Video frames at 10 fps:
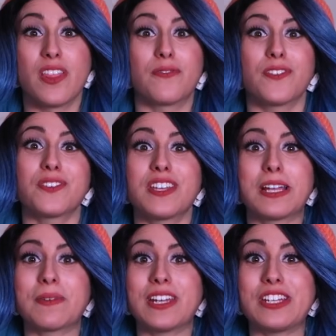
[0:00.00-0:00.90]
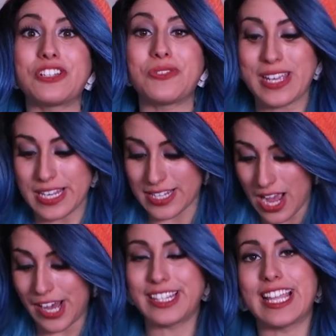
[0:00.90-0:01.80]
The first thing I'm gonna do is
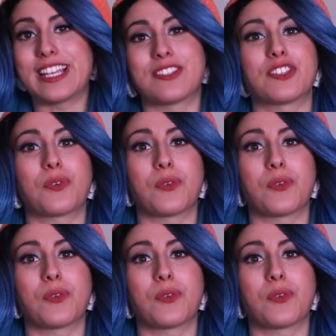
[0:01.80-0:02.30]
unlace this